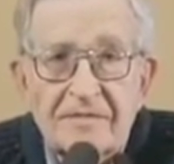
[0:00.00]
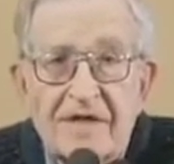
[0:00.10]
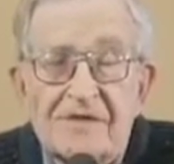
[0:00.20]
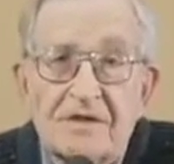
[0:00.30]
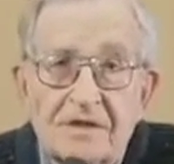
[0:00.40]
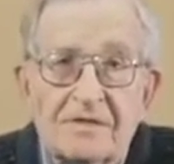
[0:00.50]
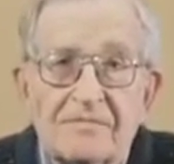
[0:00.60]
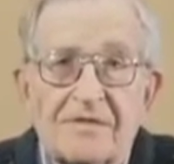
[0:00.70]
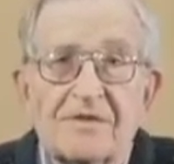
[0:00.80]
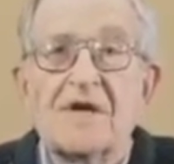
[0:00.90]
as in
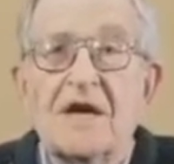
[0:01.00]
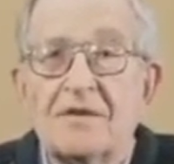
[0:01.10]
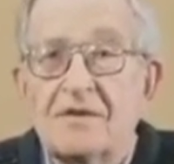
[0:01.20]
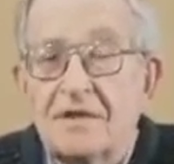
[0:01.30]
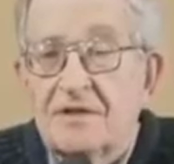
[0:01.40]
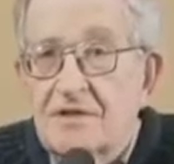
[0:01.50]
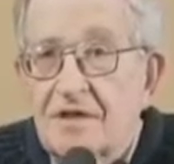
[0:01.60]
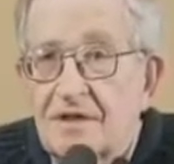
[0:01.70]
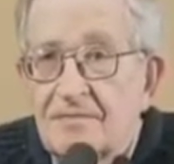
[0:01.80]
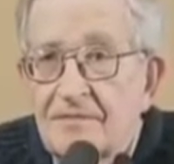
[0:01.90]
the South, let's say.